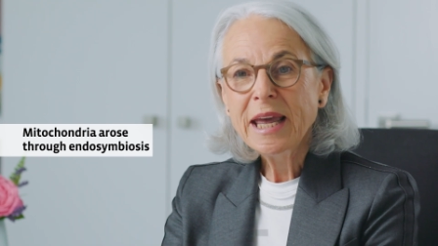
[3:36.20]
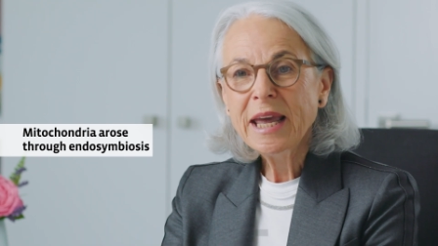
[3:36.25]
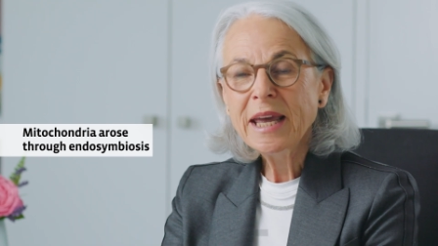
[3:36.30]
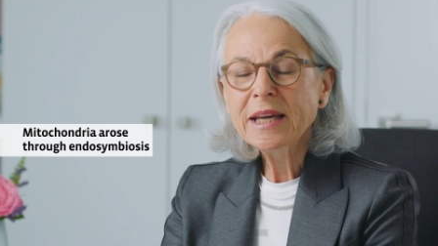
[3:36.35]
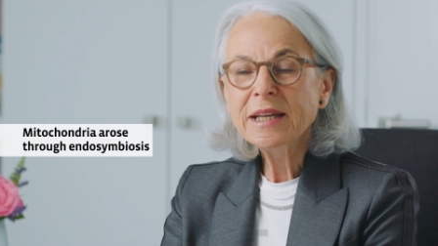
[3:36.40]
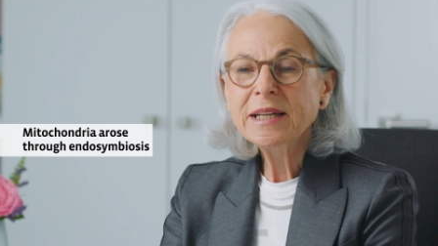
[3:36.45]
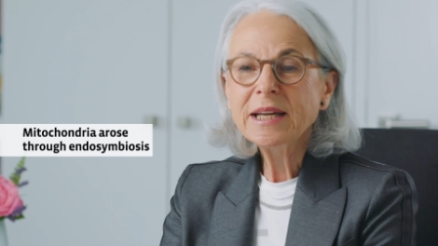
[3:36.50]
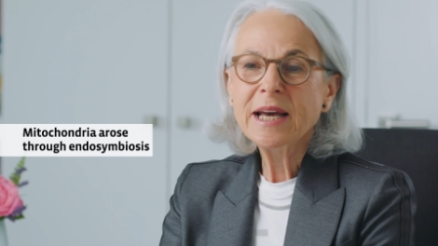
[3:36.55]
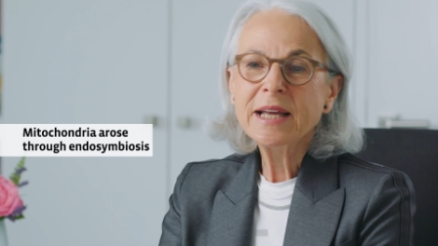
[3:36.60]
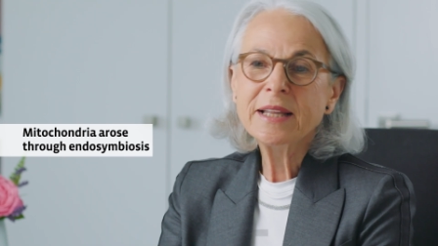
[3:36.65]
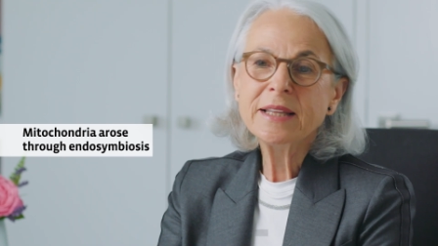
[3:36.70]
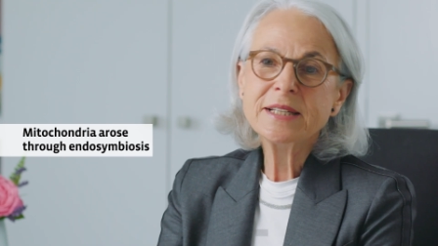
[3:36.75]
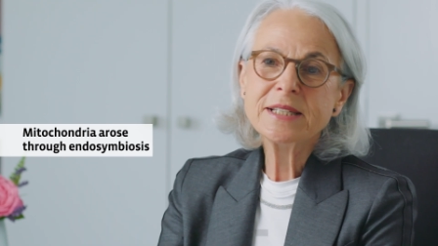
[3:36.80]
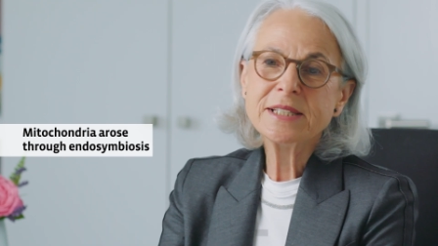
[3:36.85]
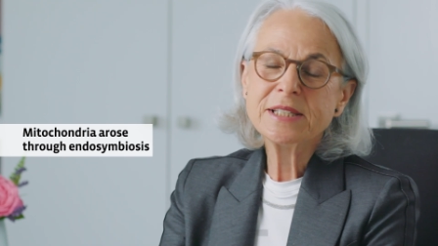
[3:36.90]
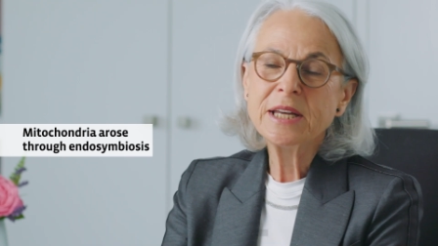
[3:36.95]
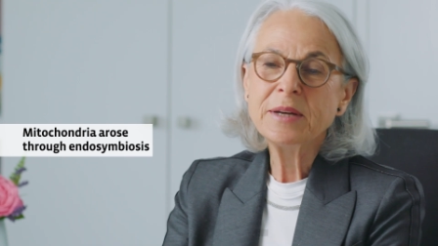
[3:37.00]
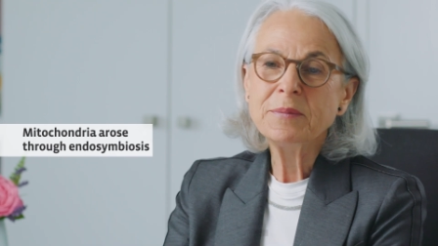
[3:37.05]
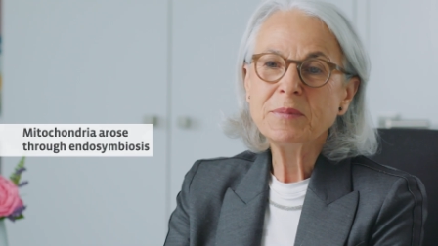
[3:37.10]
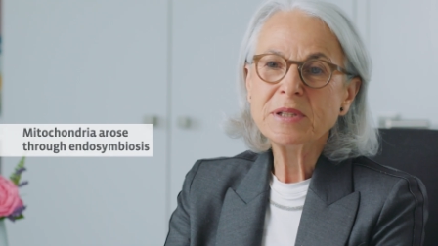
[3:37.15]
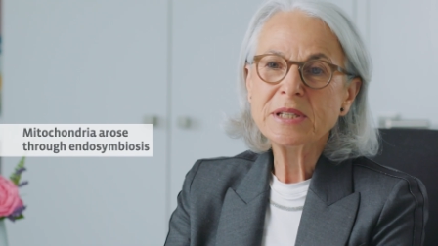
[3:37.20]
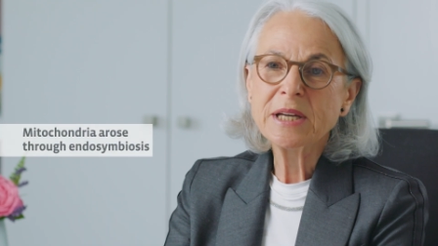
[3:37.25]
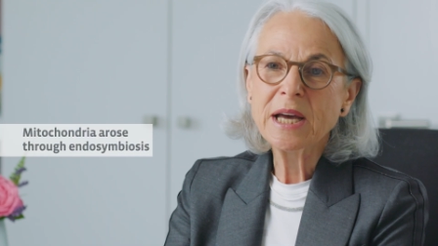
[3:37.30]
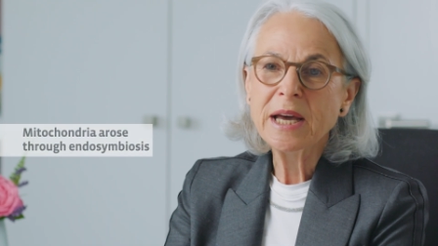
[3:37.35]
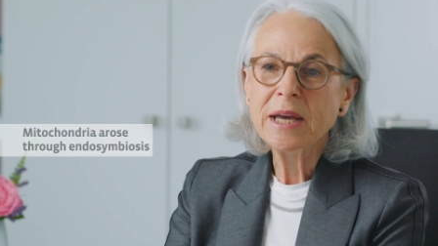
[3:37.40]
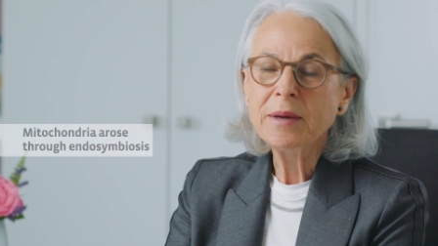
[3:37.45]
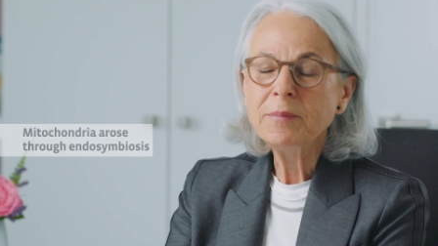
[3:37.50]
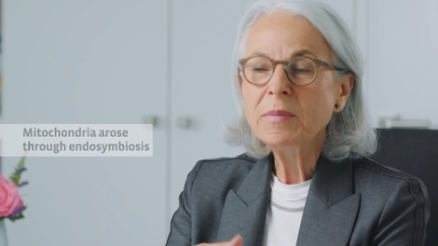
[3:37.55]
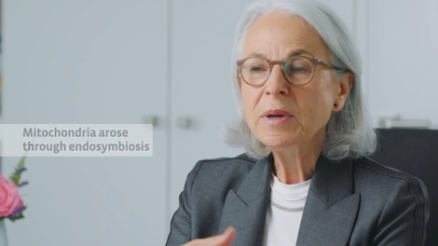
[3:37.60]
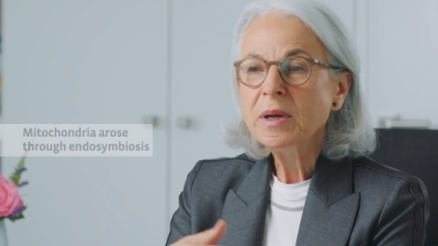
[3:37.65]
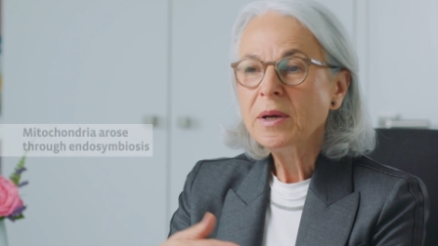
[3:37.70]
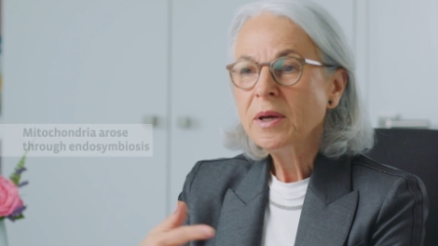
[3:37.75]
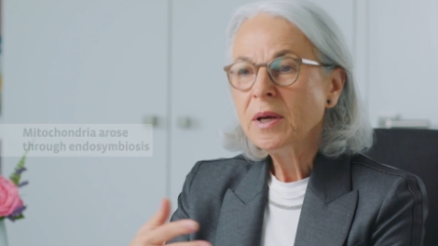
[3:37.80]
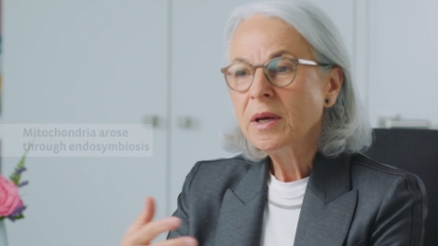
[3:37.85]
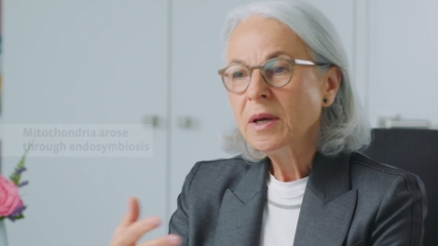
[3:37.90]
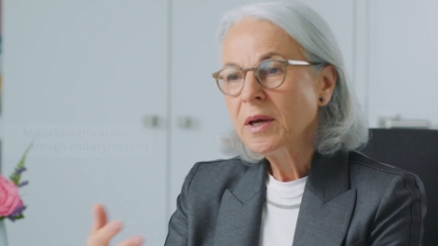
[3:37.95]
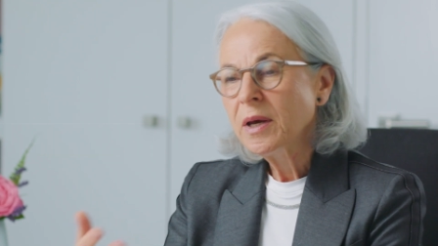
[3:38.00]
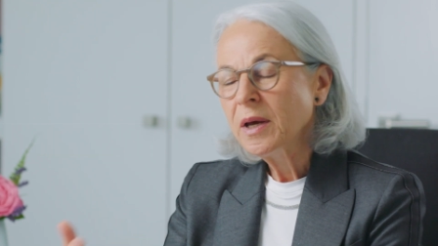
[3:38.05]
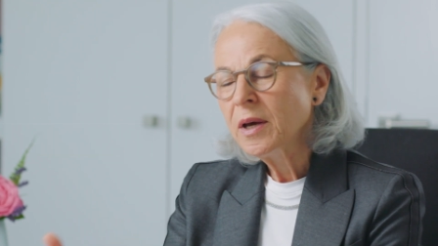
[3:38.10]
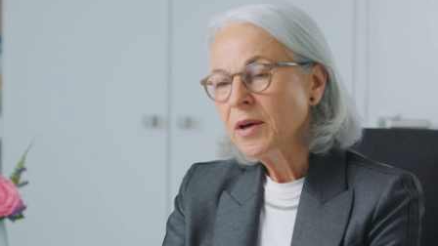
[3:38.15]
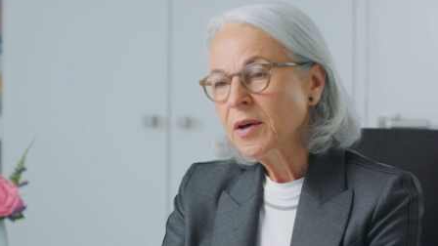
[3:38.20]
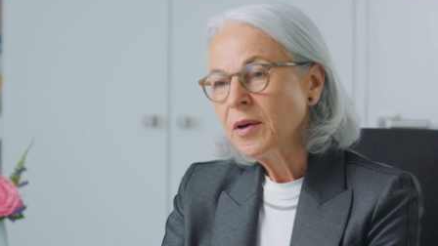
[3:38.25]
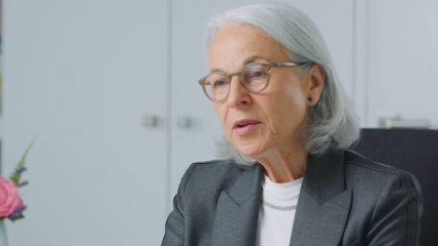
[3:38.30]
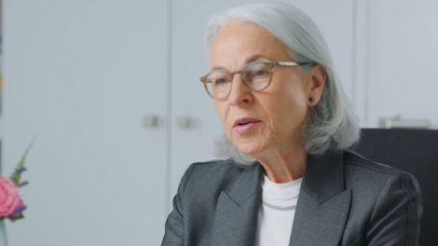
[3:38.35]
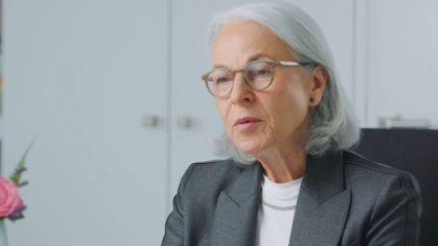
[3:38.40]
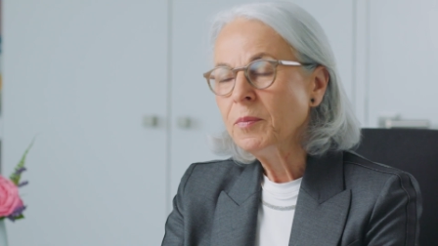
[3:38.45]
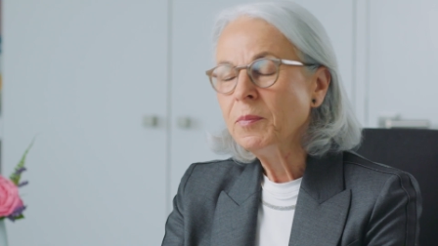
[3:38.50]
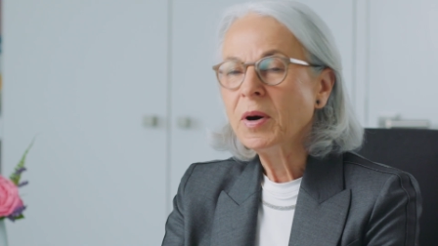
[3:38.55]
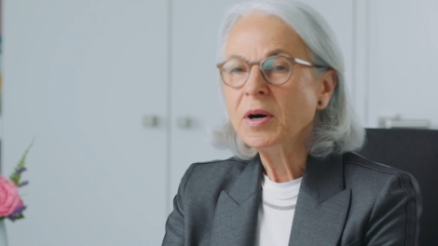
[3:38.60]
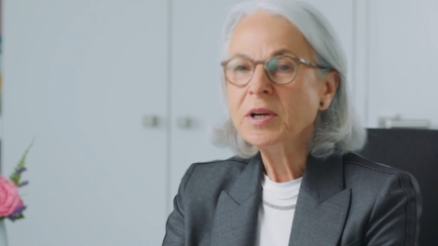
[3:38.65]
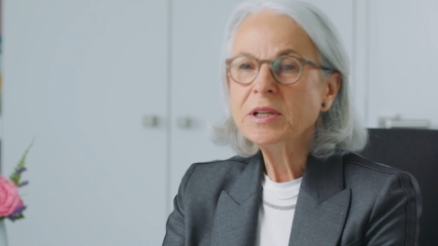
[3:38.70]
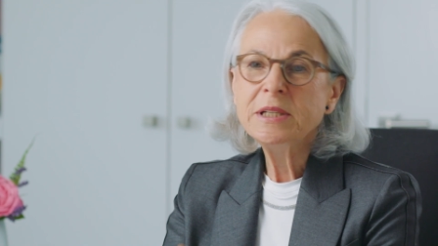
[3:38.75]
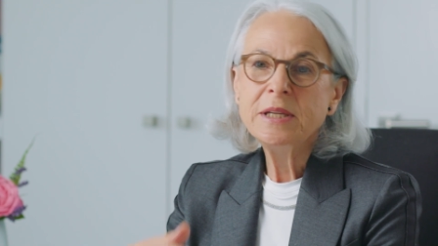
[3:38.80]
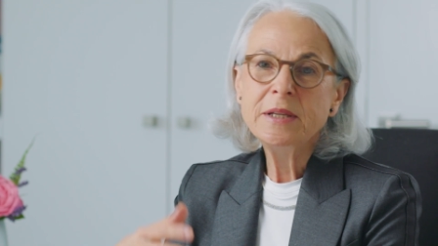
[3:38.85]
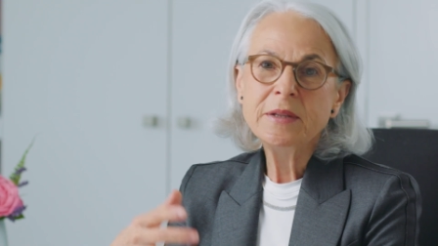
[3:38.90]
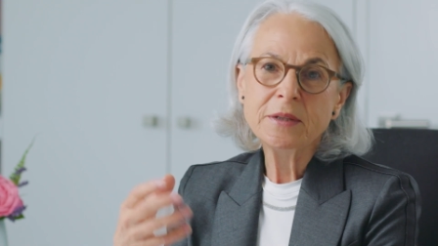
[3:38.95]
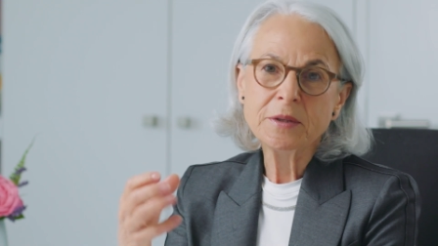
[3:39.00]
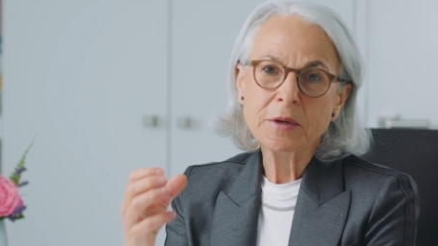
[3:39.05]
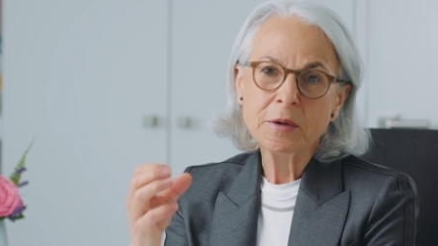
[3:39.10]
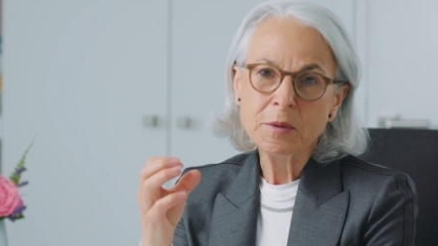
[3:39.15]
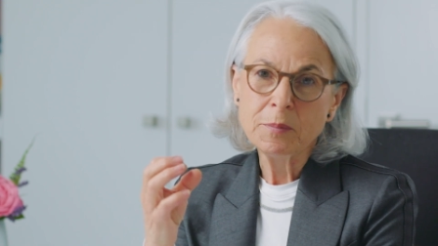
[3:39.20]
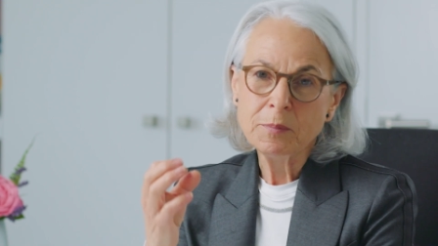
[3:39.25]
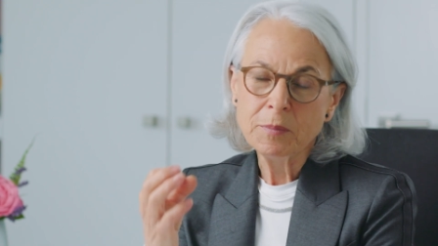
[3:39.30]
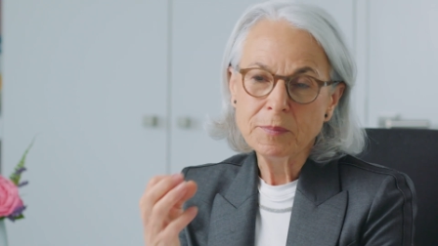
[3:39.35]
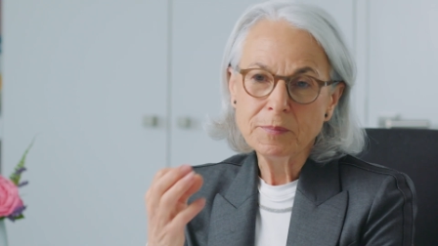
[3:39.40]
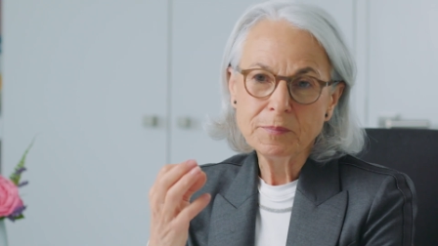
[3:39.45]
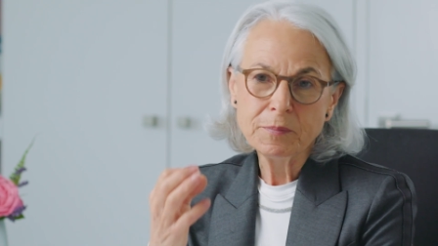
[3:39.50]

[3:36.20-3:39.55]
and at the same time. Uh, the body, the